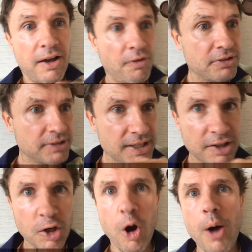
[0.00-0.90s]
I've seen
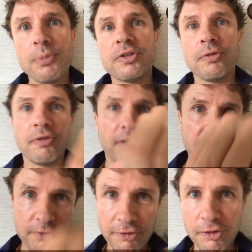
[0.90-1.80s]
the cops
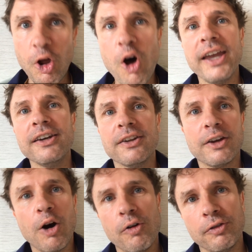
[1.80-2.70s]
fucking fly into
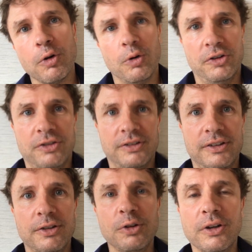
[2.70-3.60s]
the golf course
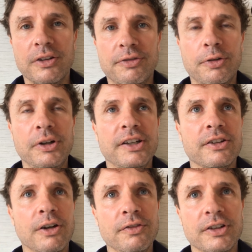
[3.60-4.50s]
to look at the
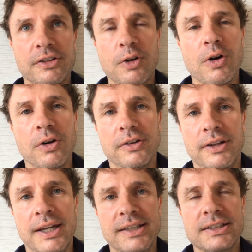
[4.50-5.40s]
footage, and I've just gone on
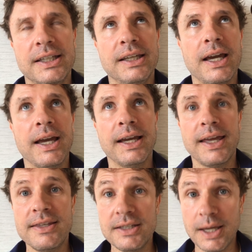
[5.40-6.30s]
to the next gig going,
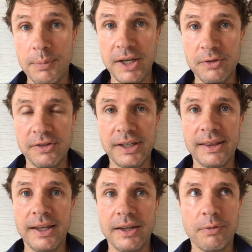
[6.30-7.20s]
okay, this is going to be
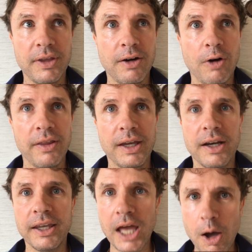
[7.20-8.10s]
interesting. They're either
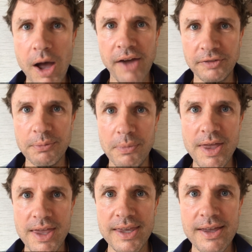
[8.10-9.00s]
going to go after
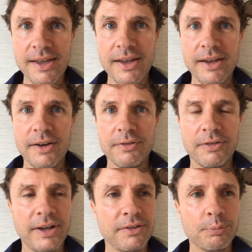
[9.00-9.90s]
me
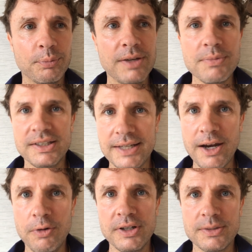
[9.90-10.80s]
and give me
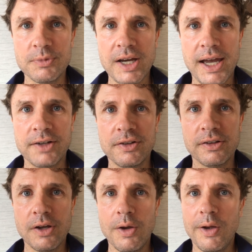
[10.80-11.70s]
terrorism charges,